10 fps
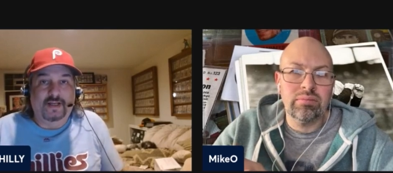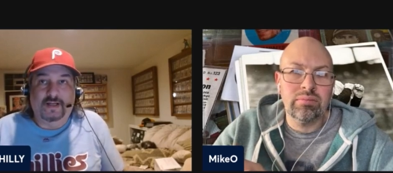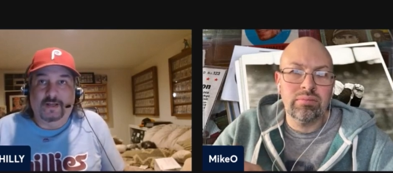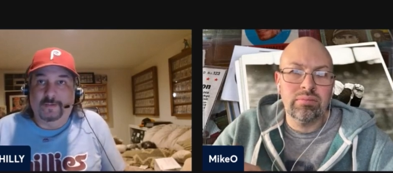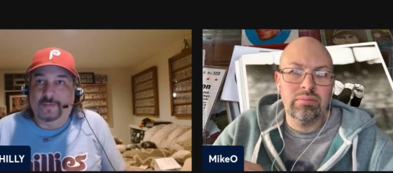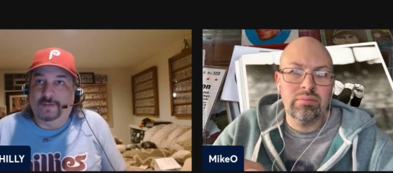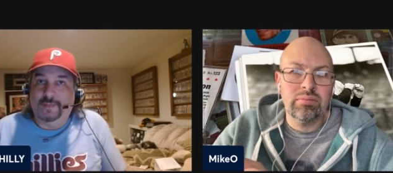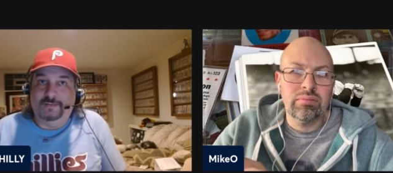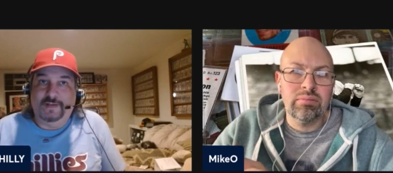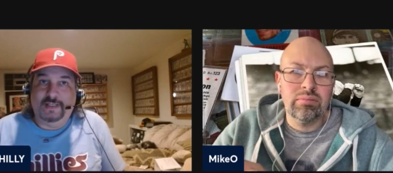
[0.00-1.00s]
Speaker 1: Um, I
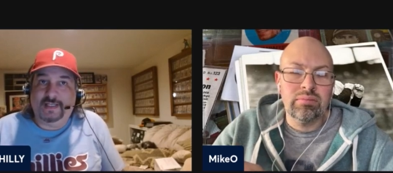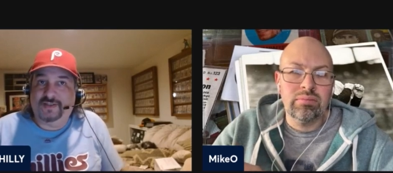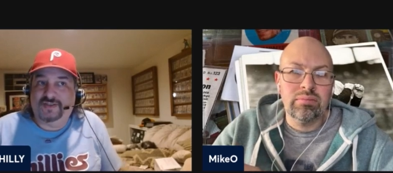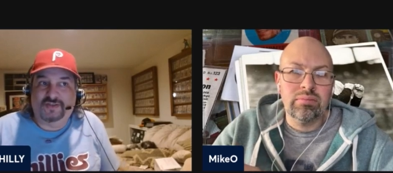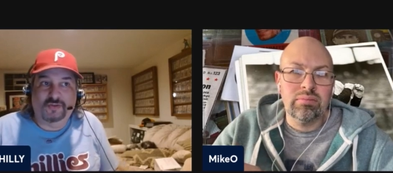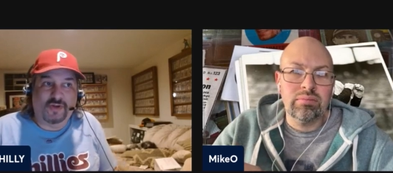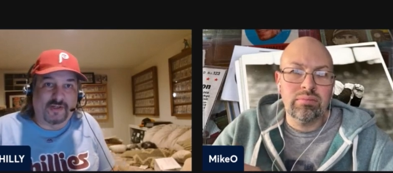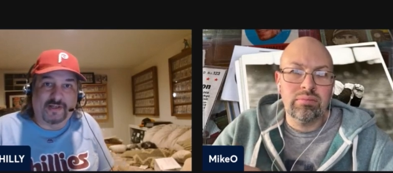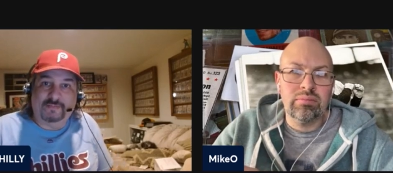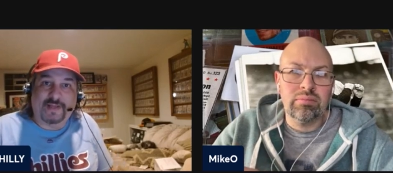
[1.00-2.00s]
mean, if he gets
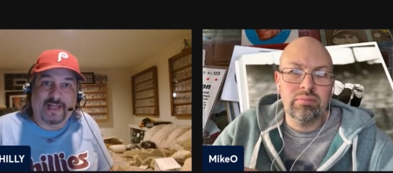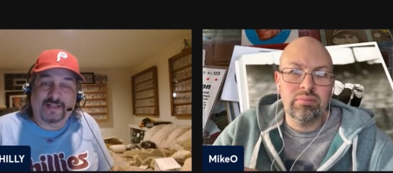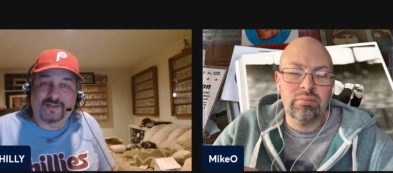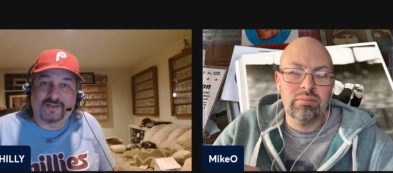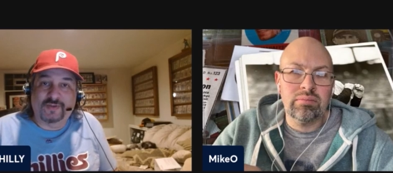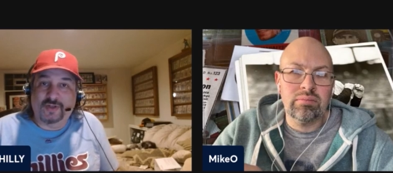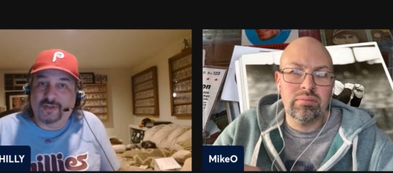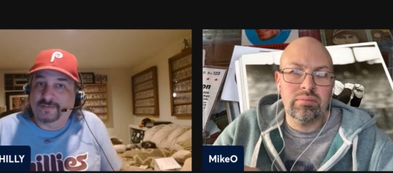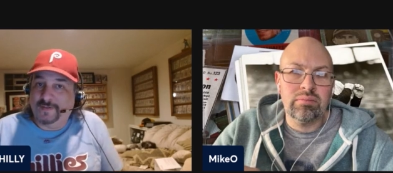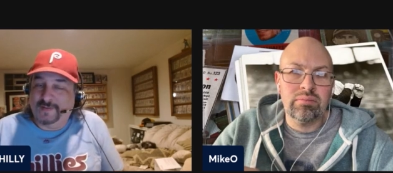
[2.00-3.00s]
200 at bats,
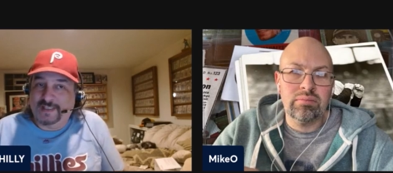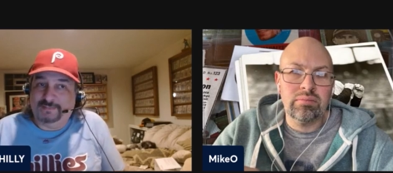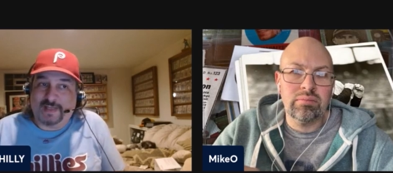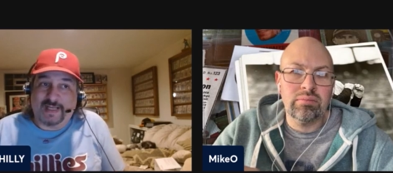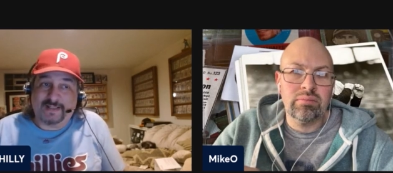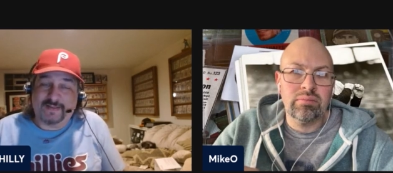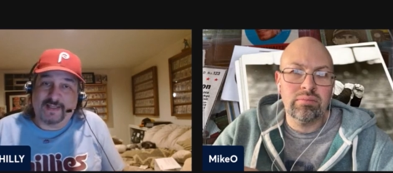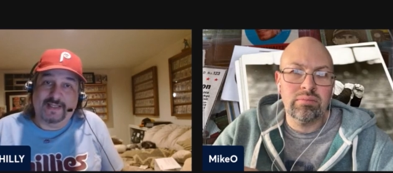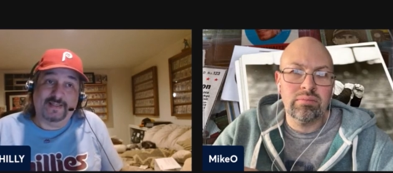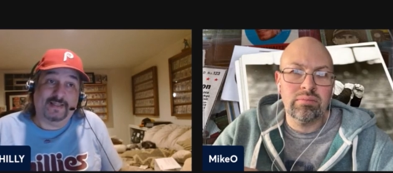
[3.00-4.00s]
250 at
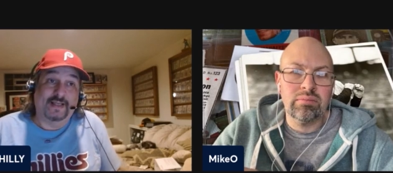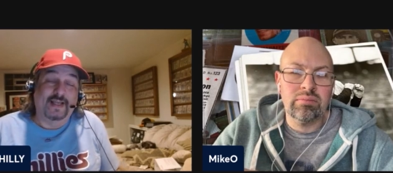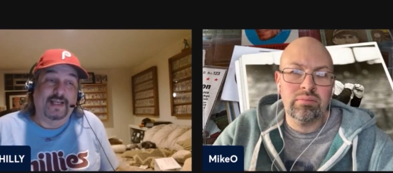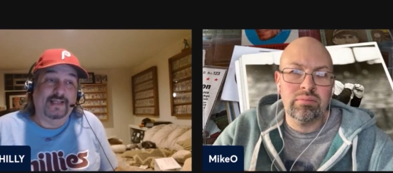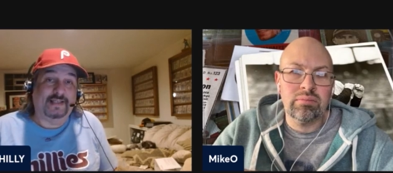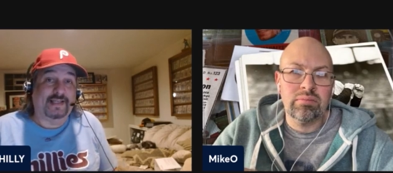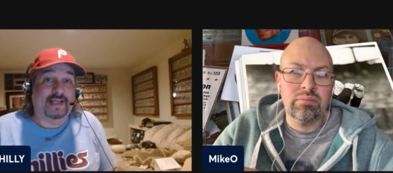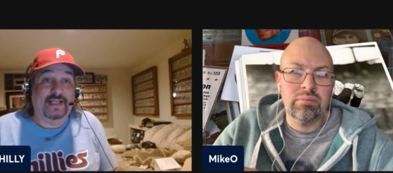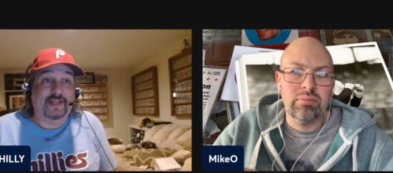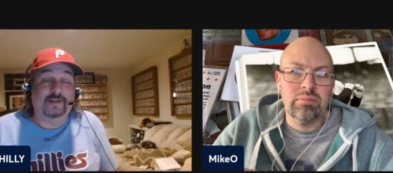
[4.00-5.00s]
bats, and he's a, he's the
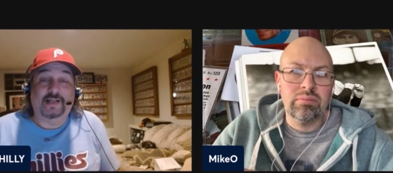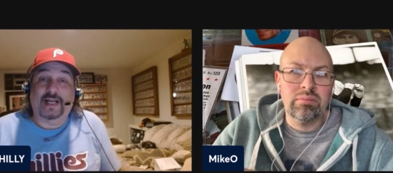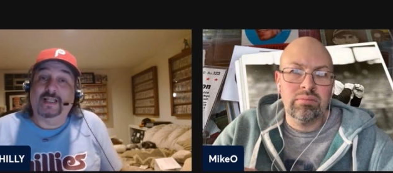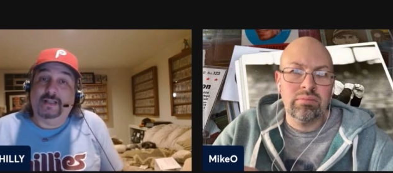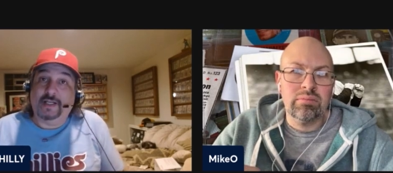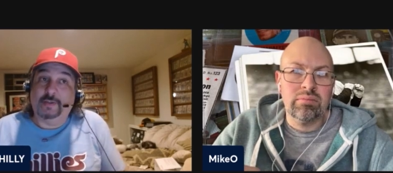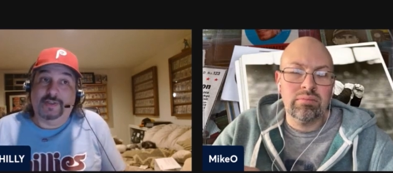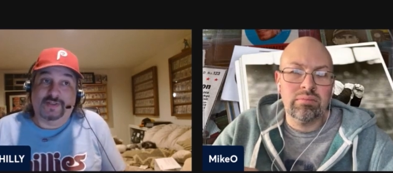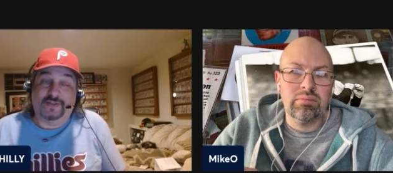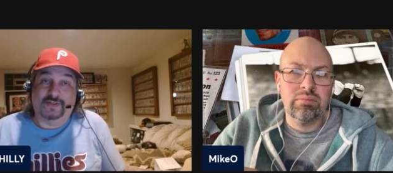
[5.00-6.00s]
kind of hitter that I
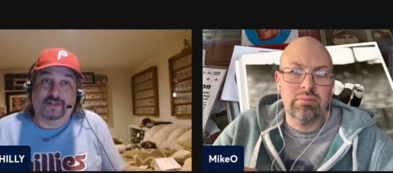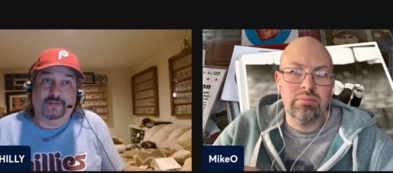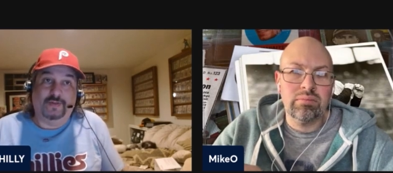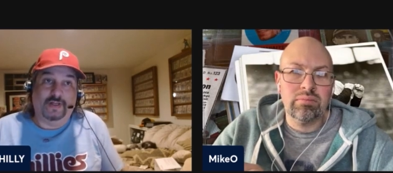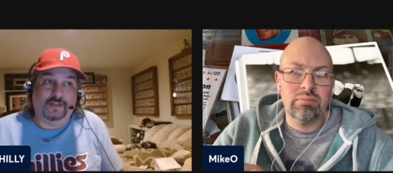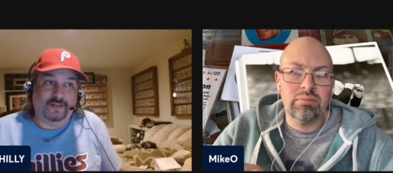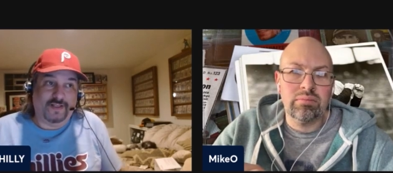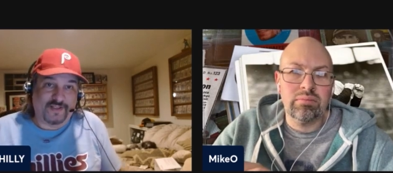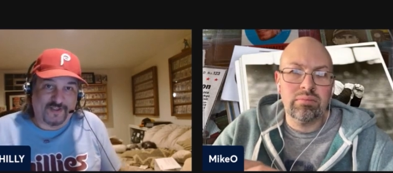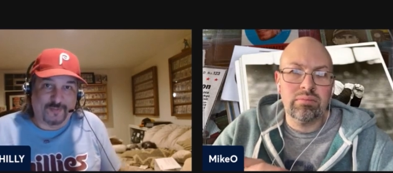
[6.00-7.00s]
like, which is a, a,
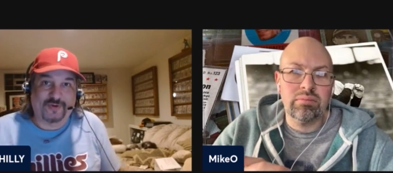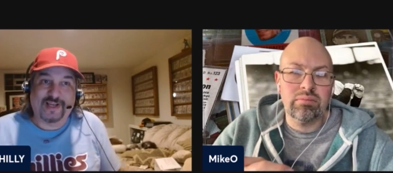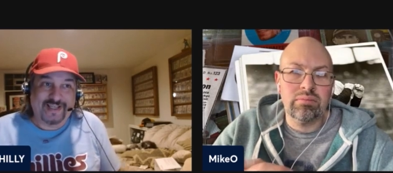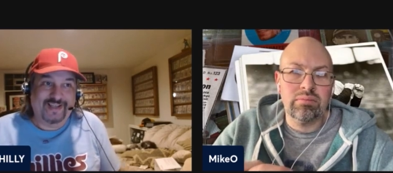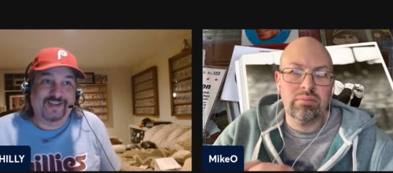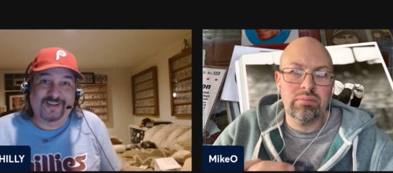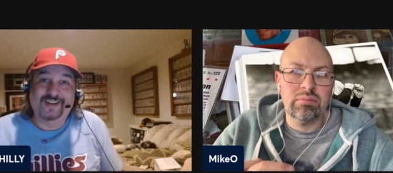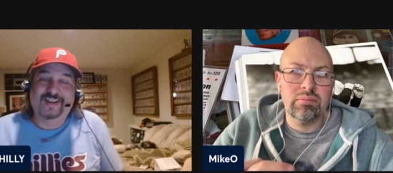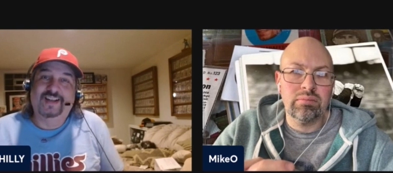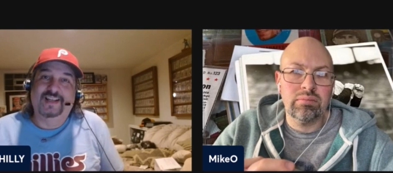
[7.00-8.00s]
a spray
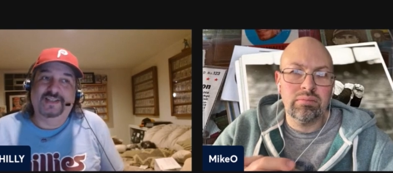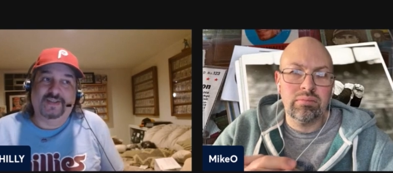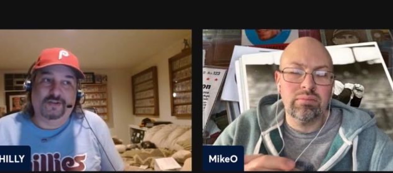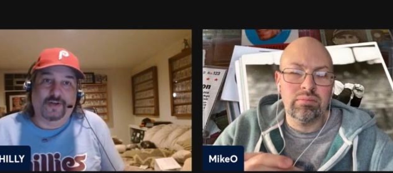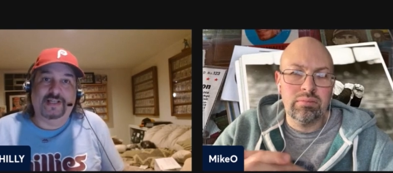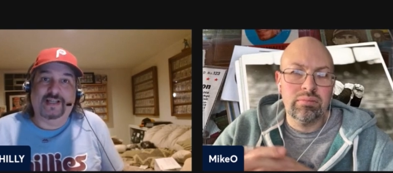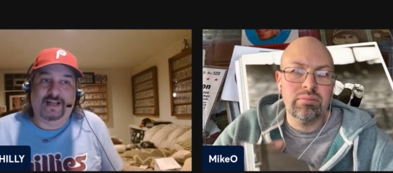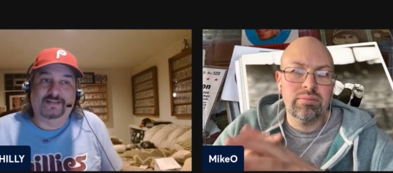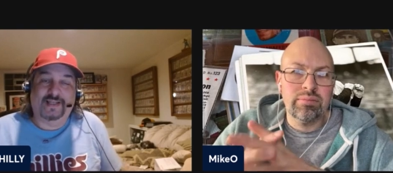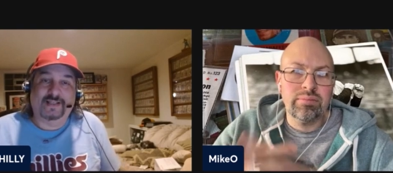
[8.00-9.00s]
hitter. He's a great
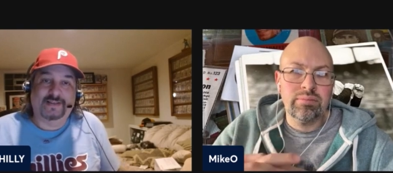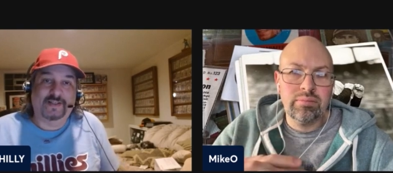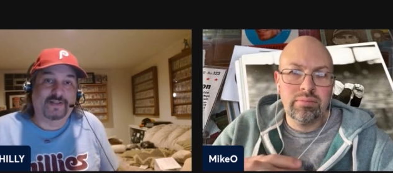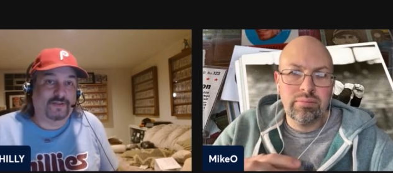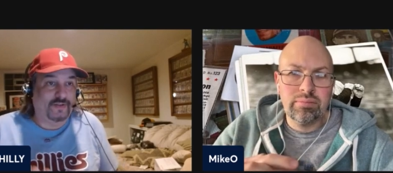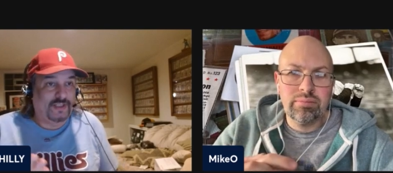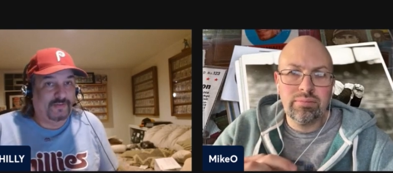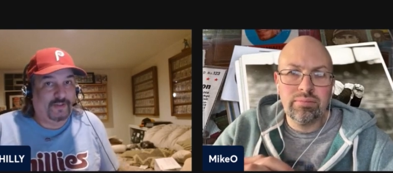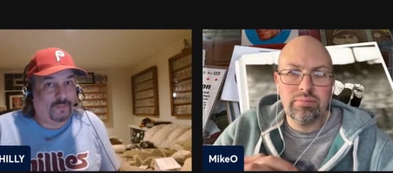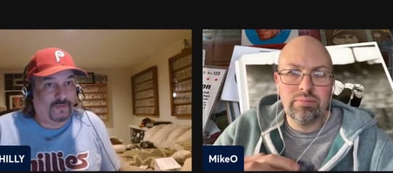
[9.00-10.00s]
contact hitter. He's going to
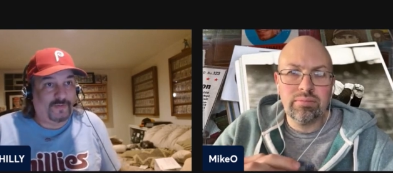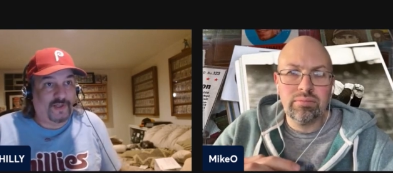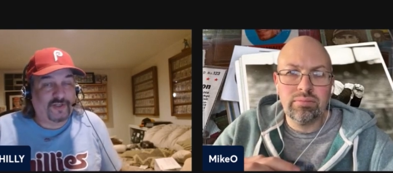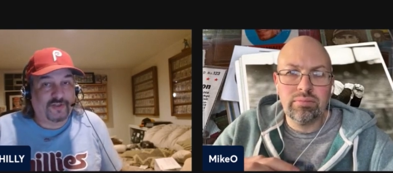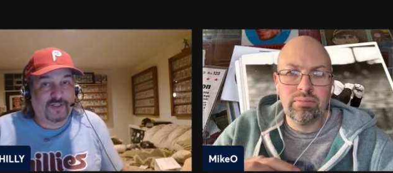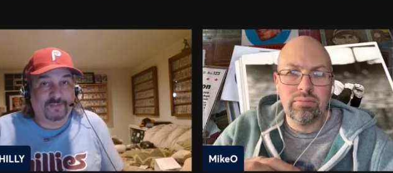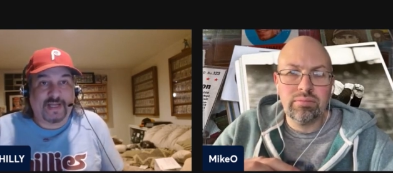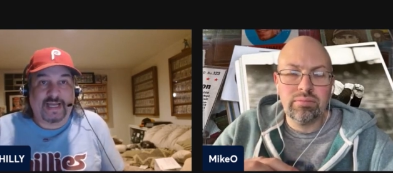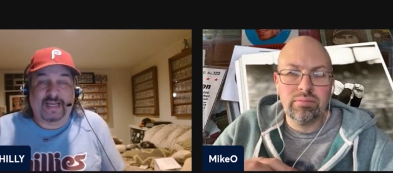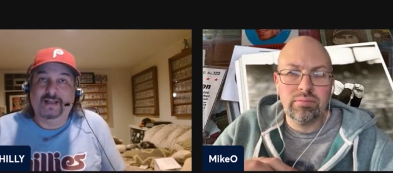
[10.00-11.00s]
give you a professional at
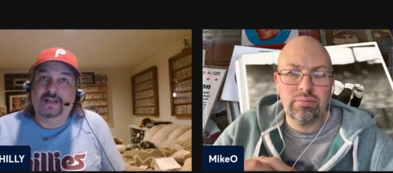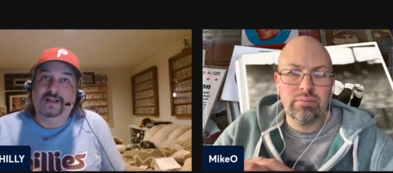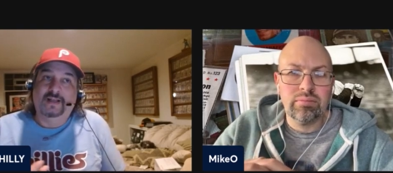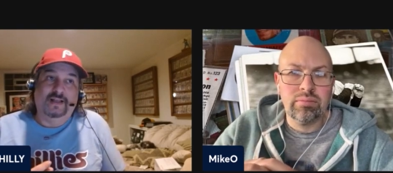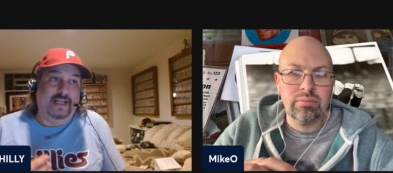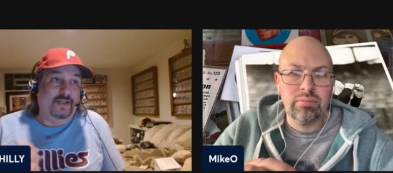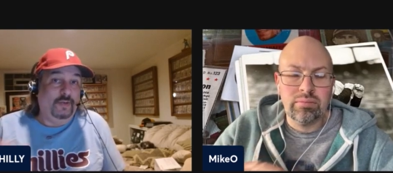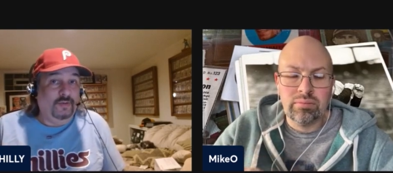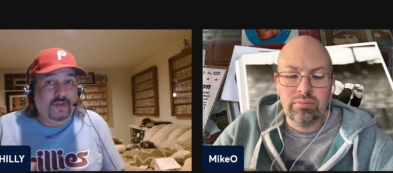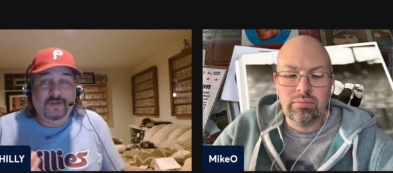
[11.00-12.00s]
bat, and
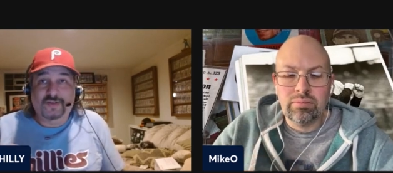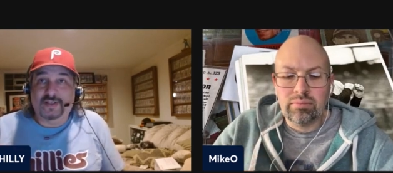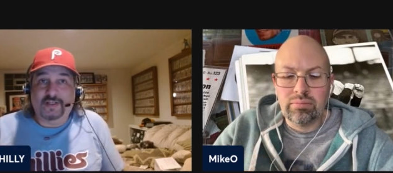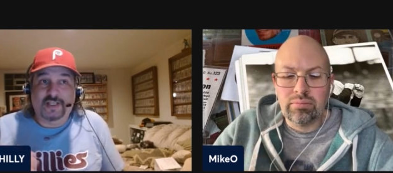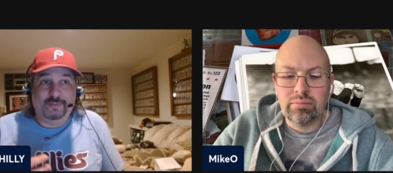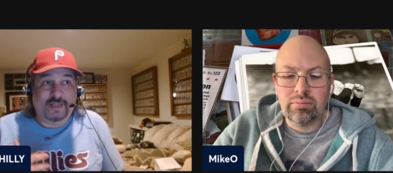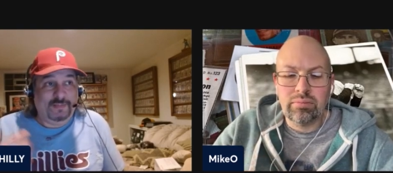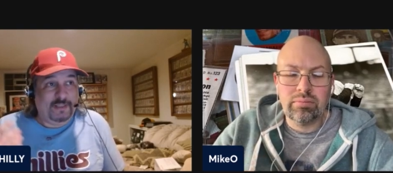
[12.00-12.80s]
who knows? You know, he might